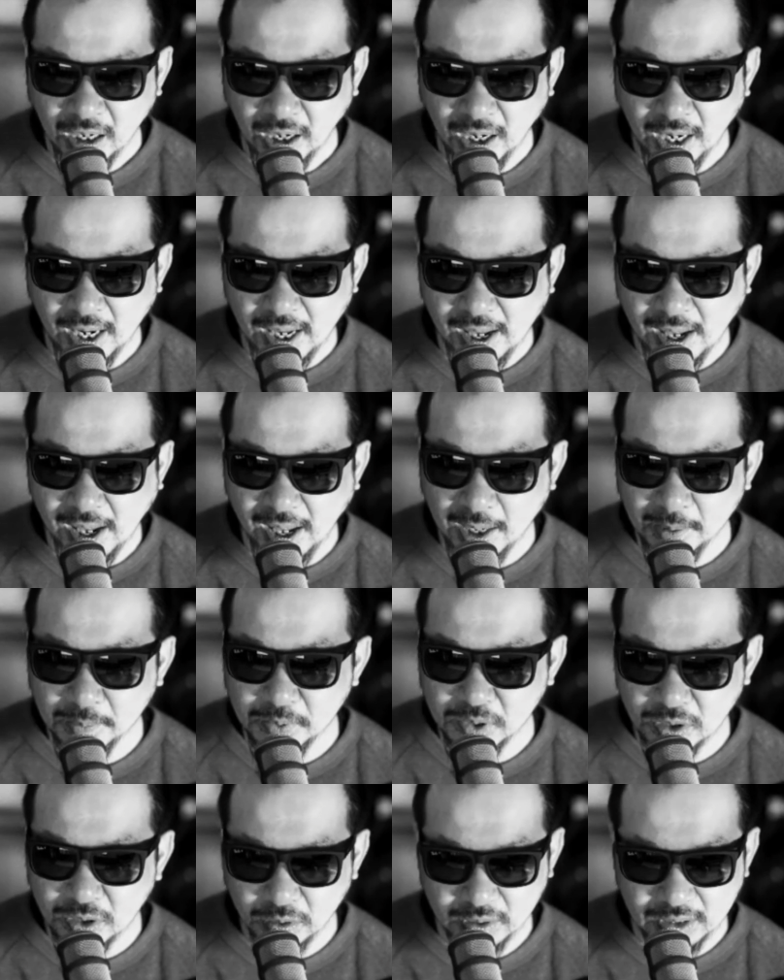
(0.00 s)
I
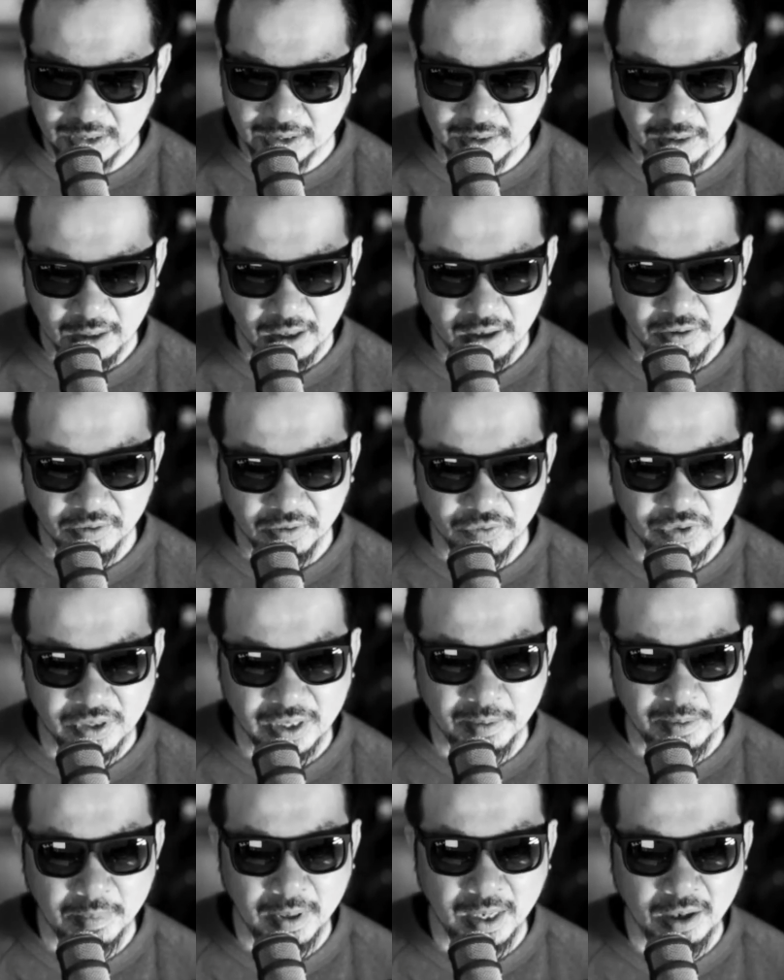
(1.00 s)
absolutely love the
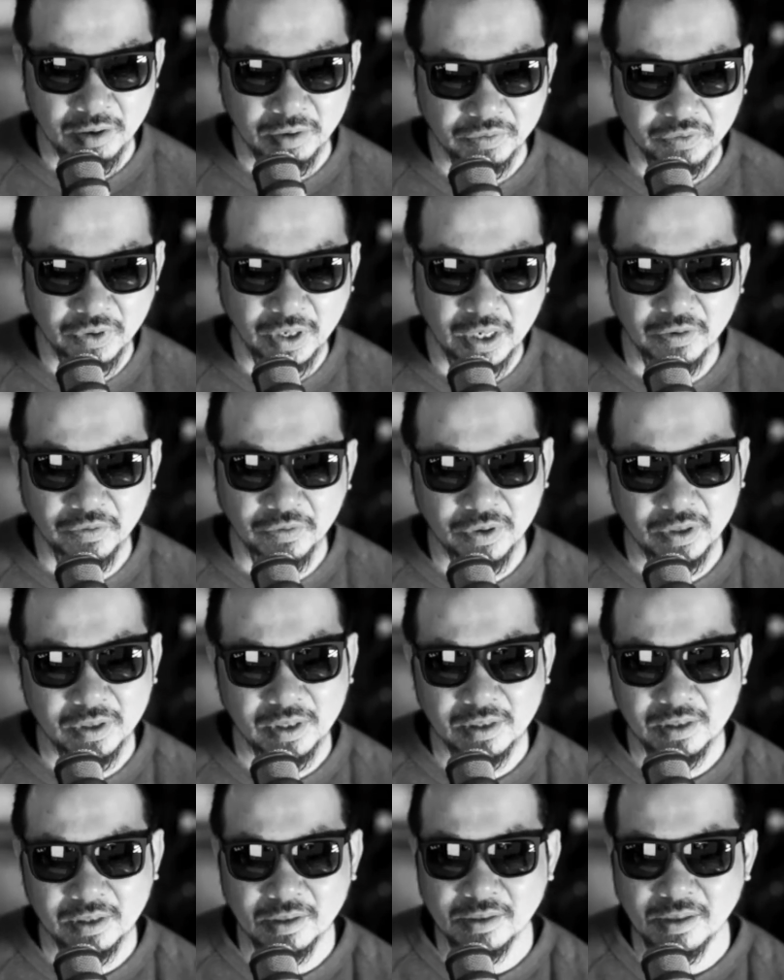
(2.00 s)
amount of effort
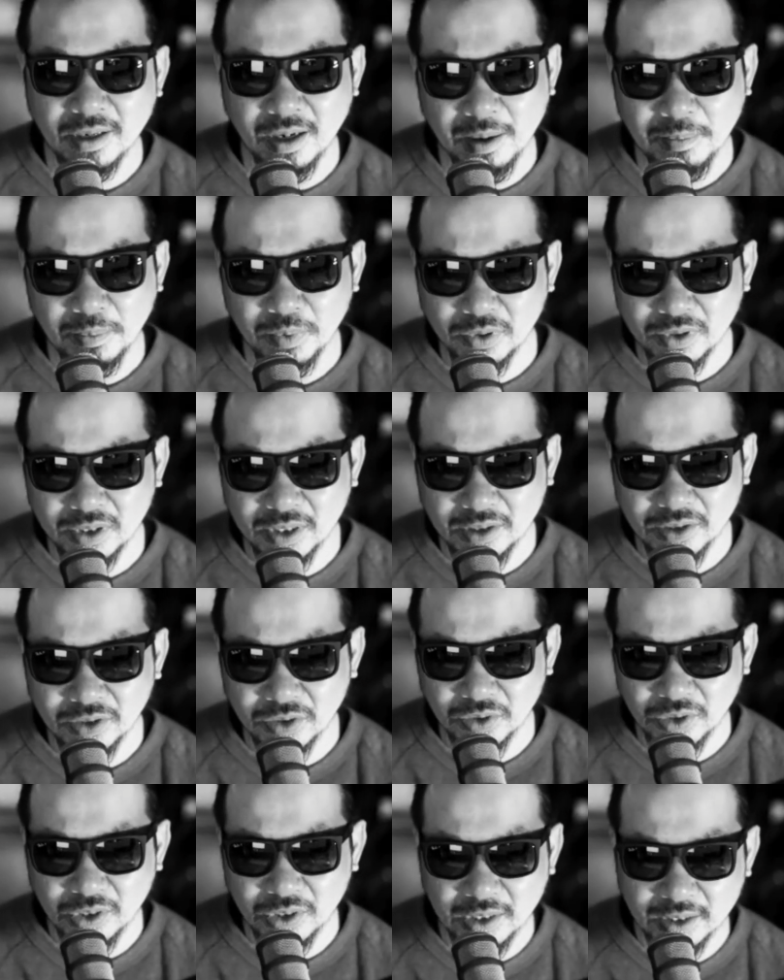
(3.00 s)
that this guy puts
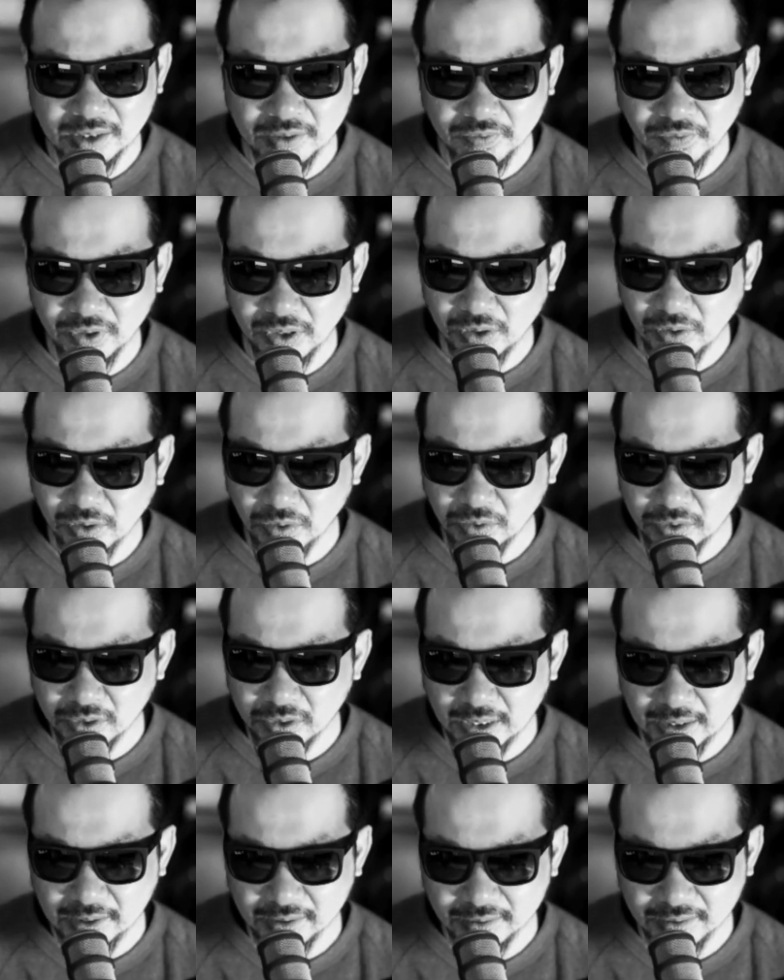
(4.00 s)
into his videos,
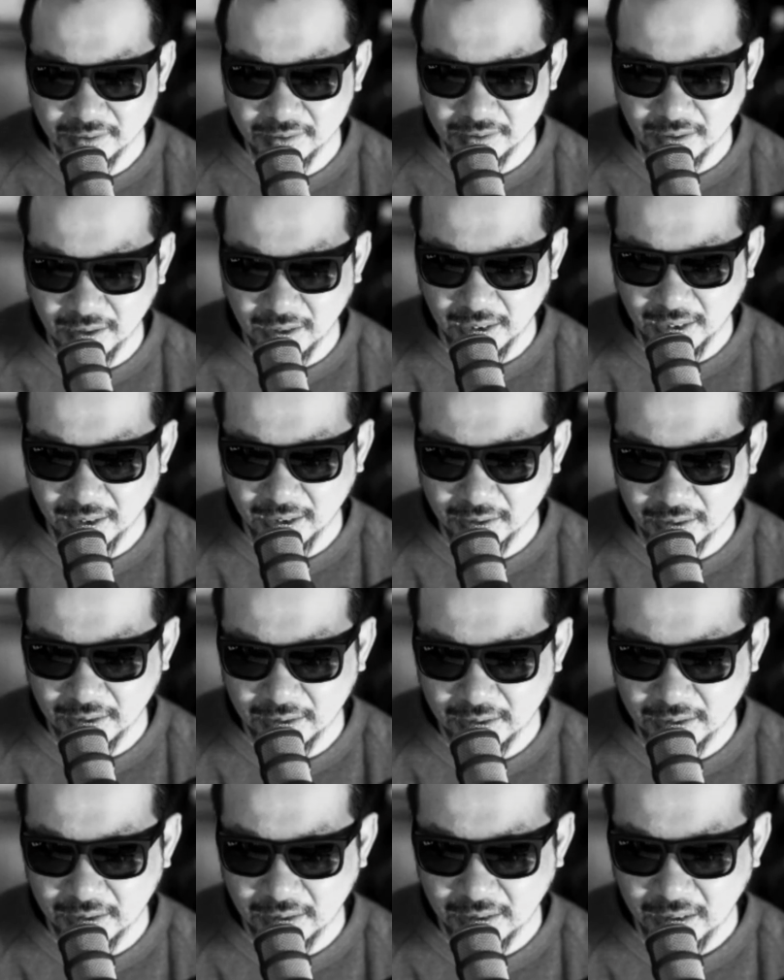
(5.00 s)
his style,
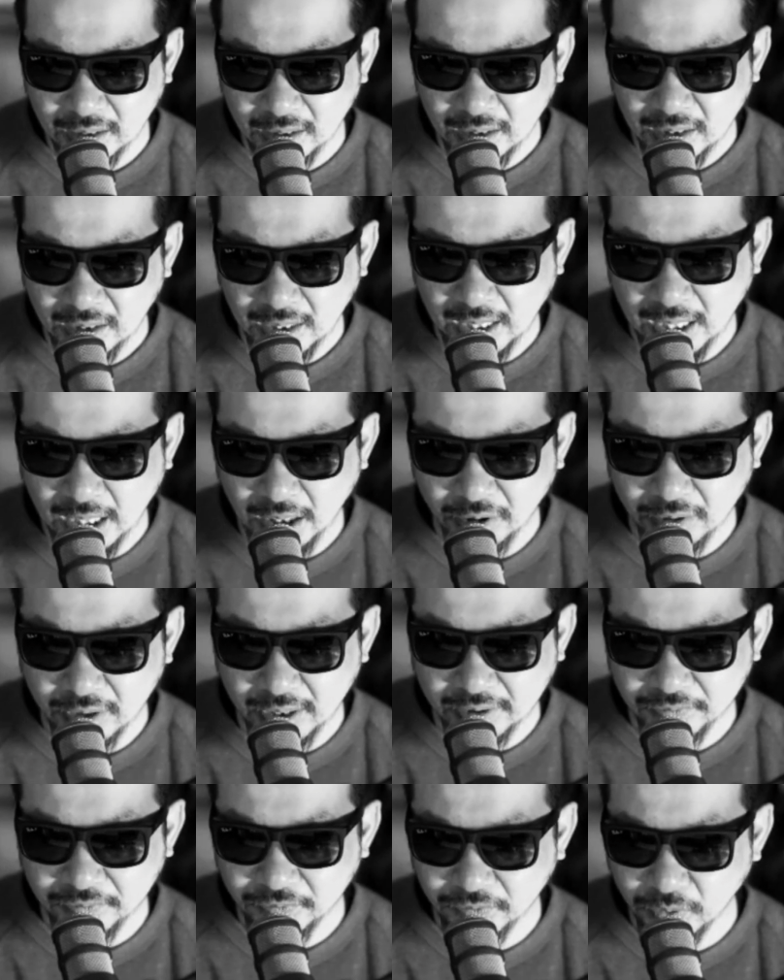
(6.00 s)
and how
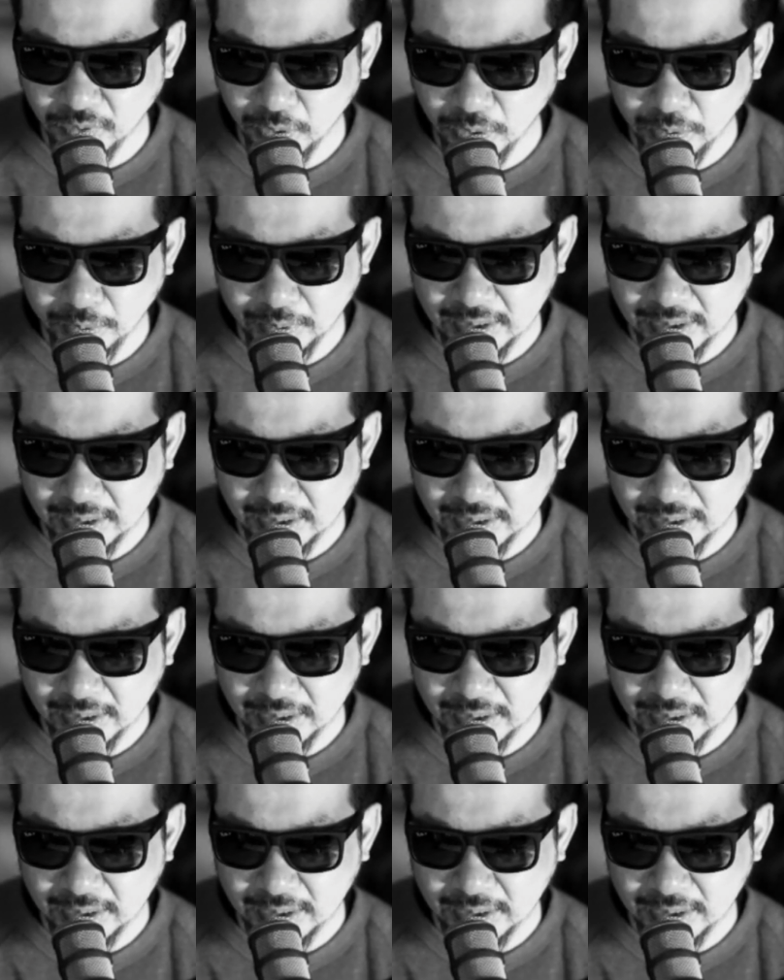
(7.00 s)
they flow.